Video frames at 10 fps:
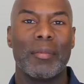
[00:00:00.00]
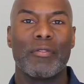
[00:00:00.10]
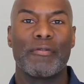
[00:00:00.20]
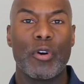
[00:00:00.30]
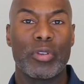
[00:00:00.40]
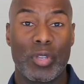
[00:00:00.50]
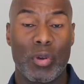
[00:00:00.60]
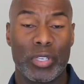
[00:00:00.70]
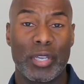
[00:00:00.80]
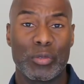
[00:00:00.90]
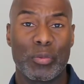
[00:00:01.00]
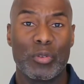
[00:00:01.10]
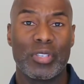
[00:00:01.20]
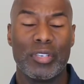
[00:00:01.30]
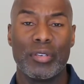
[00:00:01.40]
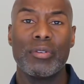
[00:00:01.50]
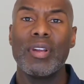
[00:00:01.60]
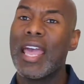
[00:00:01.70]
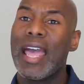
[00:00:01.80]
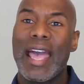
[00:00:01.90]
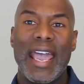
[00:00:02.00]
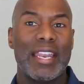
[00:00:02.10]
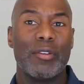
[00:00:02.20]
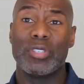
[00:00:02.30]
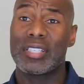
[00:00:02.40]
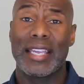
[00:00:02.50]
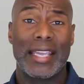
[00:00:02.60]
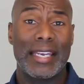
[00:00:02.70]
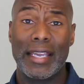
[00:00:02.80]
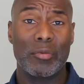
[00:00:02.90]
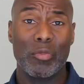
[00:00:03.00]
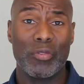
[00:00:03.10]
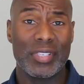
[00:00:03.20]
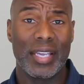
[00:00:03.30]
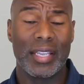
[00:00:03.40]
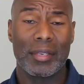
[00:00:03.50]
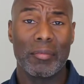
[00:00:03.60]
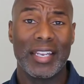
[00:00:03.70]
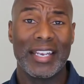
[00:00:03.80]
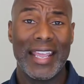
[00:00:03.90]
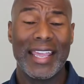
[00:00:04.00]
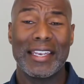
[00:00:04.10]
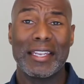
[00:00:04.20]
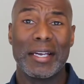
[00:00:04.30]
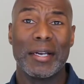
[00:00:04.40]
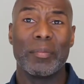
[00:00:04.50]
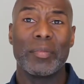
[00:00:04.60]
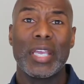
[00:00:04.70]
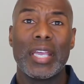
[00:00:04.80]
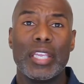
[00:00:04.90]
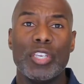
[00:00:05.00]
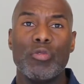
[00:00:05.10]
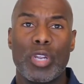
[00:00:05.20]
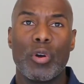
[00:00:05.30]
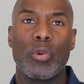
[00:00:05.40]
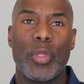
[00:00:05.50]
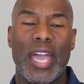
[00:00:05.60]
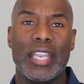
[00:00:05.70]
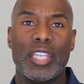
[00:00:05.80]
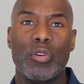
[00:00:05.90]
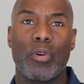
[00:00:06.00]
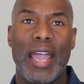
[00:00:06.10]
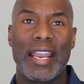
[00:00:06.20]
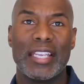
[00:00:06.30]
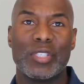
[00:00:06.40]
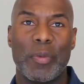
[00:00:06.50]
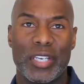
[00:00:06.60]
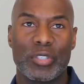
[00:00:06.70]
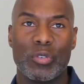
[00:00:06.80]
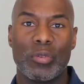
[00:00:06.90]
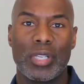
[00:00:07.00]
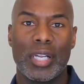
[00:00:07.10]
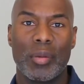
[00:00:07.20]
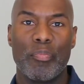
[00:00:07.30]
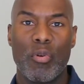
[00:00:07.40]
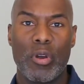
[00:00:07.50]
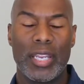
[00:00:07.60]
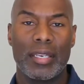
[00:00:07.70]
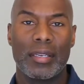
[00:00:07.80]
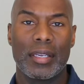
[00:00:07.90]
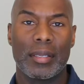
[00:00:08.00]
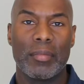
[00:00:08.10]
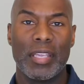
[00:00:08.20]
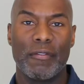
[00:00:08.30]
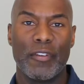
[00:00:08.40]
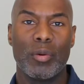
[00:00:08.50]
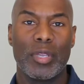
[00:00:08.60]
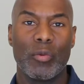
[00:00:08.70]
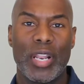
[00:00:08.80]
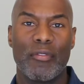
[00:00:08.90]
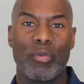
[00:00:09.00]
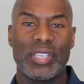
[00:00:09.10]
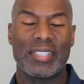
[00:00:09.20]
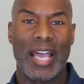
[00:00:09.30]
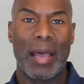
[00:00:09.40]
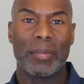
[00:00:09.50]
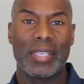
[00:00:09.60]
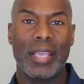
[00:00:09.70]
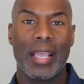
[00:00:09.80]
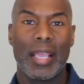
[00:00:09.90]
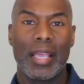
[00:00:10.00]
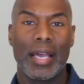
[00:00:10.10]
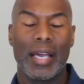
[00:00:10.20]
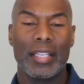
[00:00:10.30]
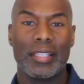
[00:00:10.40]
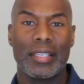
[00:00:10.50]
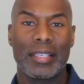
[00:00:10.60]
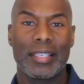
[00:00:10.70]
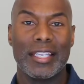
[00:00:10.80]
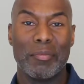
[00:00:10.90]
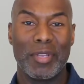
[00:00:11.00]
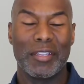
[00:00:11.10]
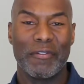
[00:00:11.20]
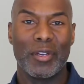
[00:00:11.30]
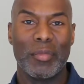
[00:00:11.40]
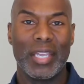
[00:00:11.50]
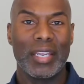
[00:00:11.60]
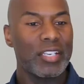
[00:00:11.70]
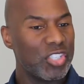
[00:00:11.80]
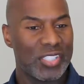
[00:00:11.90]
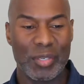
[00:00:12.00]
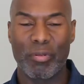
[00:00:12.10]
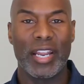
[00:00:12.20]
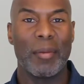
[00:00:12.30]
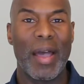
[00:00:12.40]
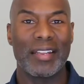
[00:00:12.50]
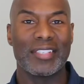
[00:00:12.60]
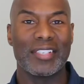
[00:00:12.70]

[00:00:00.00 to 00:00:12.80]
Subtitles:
focused on what they were supposed to do, and it was just like any other movie set, but in the end, you know that you were at a special point in filming whenever we stopped in the middle of filming just to pray about a